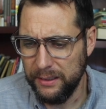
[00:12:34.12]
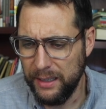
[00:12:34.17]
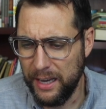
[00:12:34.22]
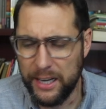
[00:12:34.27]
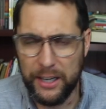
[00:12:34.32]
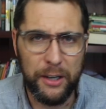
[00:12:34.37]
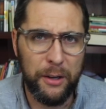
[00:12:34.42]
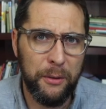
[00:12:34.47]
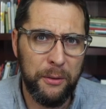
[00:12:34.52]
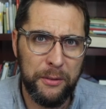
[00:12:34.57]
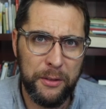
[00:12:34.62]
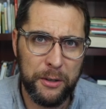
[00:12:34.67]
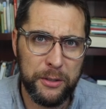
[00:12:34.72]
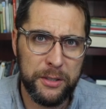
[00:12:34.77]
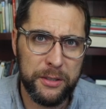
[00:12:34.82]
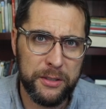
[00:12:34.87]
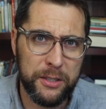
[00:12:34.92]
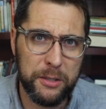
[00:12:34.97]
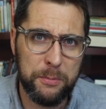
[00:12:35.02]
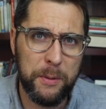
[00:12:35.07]
I don't know.
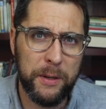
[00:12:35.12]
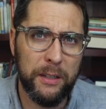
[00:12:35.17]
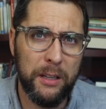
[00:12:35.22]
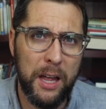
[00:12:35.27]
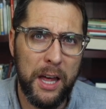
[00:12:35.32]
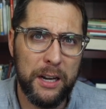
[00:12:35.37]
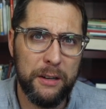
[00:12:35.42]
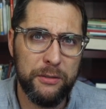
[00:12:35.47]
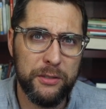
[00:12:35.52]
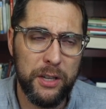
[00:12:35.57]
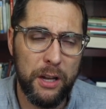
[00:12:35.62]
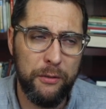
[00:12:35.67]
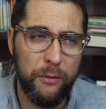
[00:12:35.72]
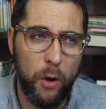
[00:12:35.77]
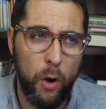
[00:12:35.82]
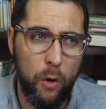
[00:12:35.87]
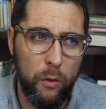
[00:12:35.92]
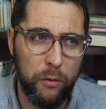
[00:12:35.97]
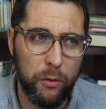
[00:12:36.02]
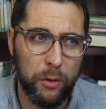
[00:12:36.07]
There's just been a lot of stuff
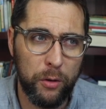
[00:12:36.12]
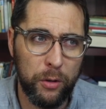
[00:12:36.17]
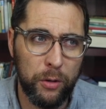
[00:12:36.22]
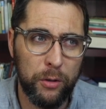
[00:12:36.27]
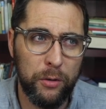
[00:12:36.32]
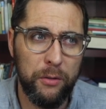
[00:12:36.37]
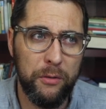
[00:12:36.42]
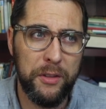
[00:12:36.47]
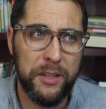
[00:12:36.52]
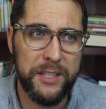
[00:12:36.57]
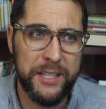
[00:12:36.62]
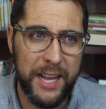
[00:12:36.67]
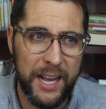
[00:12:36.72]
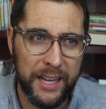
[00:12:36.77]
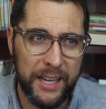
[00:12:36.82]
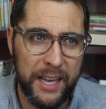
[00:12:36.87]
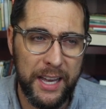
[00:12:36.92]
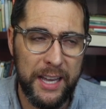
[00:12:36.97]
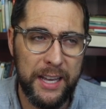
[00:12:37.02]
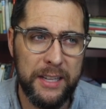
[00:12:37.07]
over the
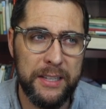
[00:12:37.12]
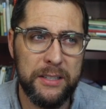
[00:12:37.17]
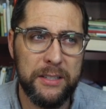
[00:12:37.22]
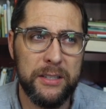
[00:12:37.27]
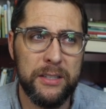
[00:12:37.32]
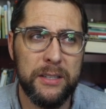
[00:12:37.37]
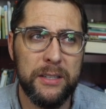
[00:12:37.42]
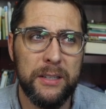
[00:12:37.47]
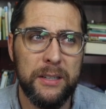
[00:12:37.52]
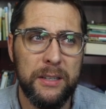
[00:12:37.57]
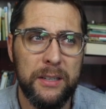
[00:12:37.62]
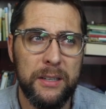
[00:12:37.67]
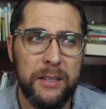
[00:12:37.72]
decades,